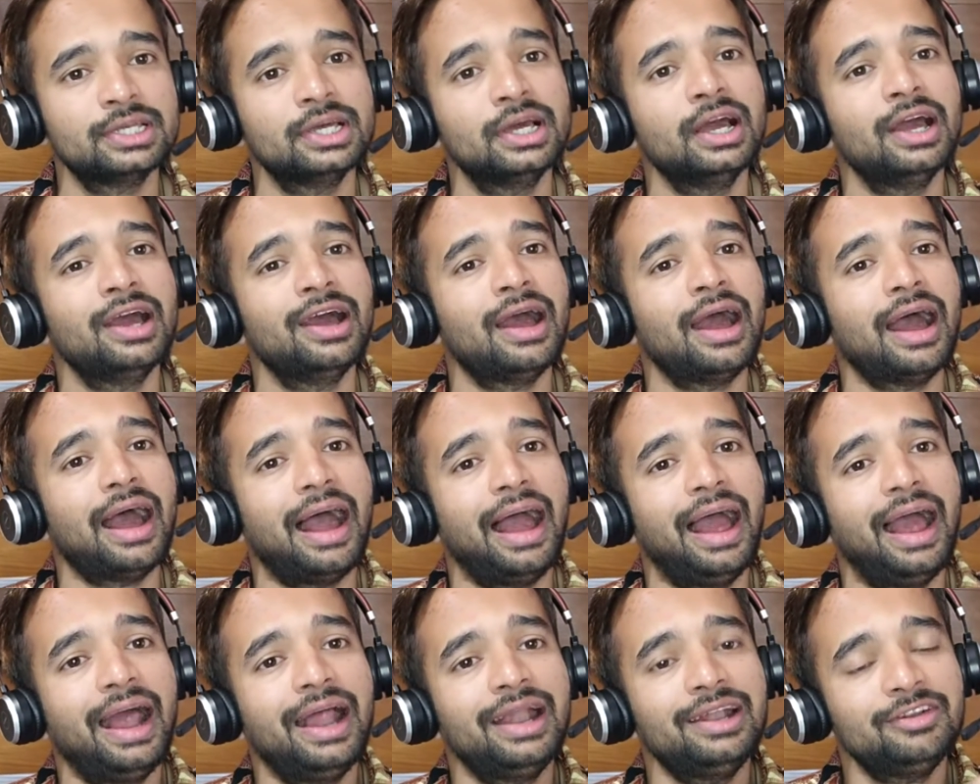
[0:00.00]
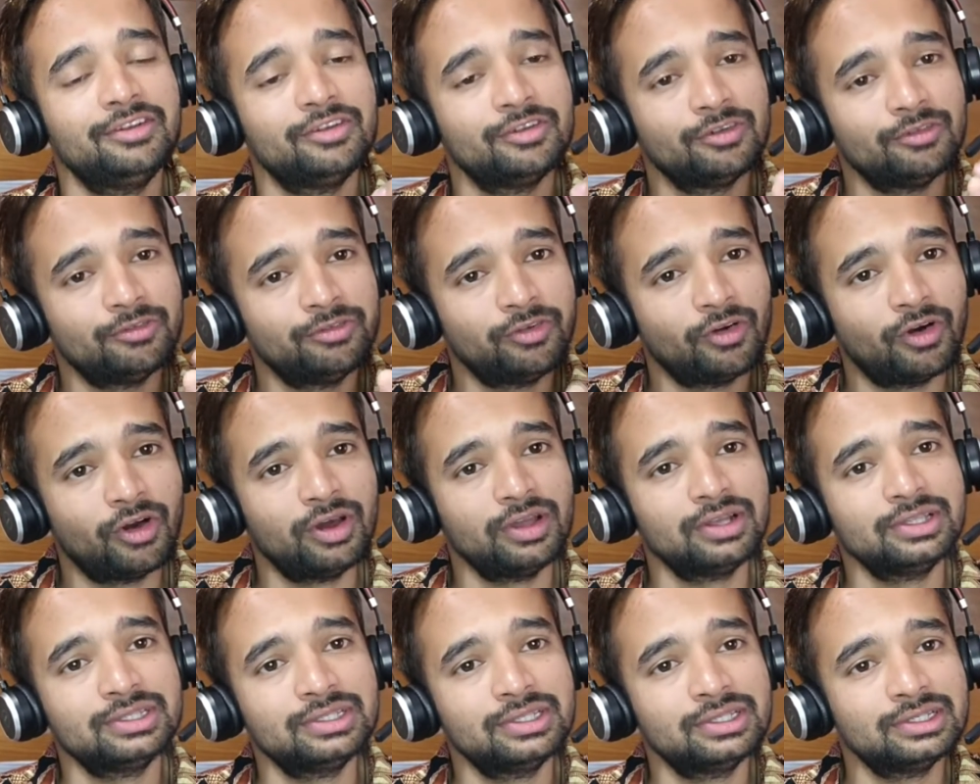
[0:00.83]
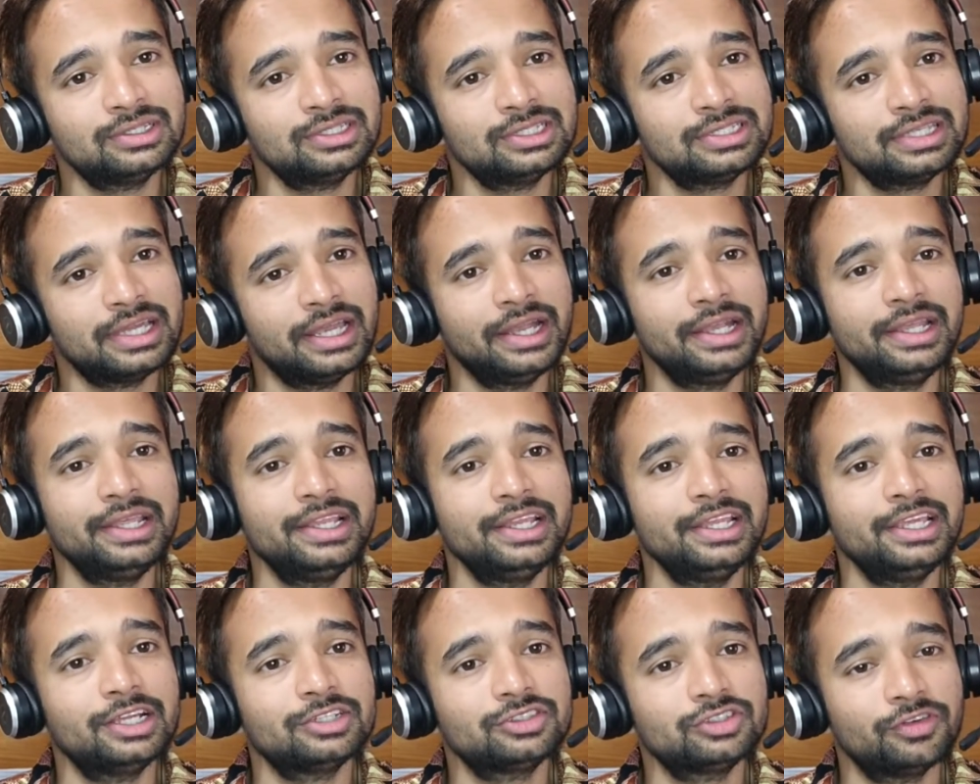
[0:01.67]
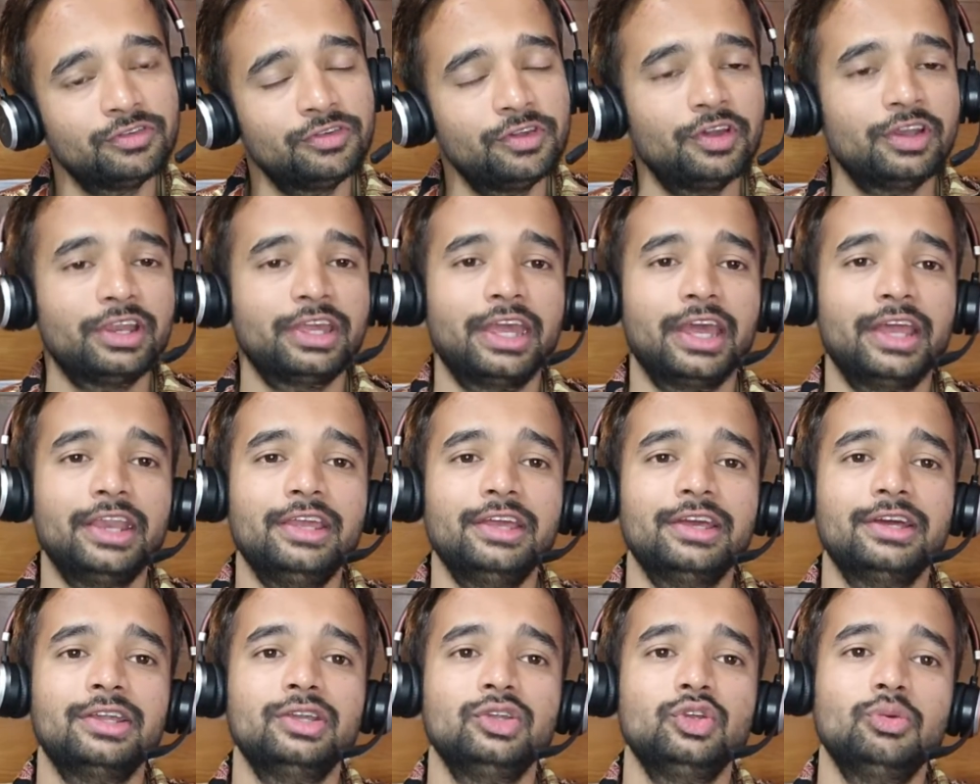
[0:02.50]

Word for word: And for the, this 18 years of your career,